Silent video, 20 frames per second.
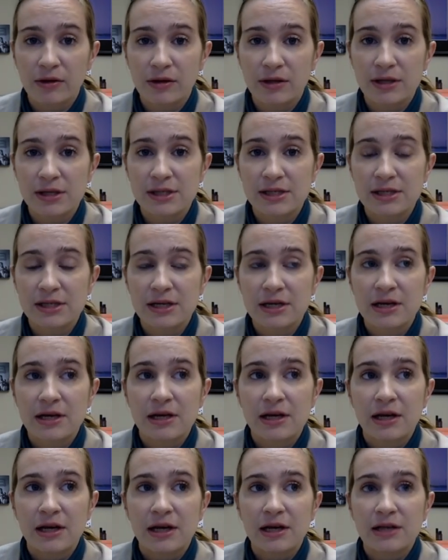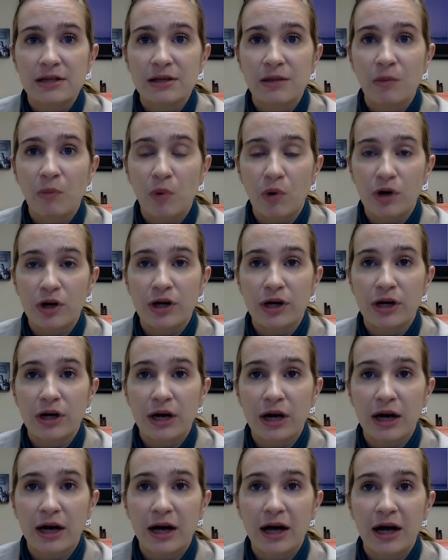This is important.
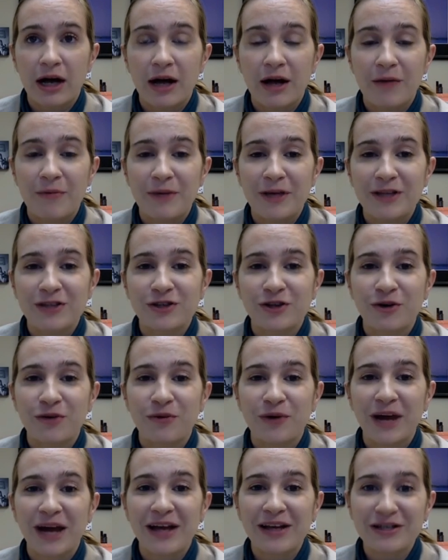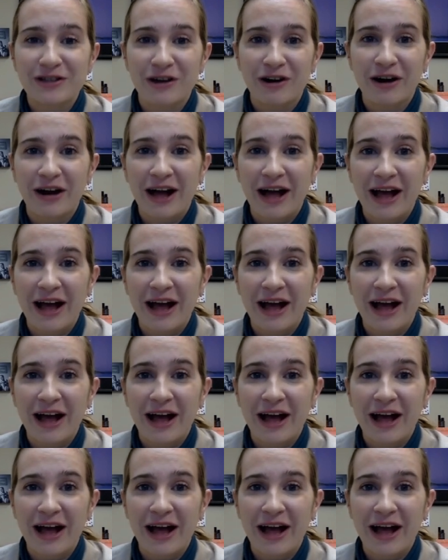And so when I started,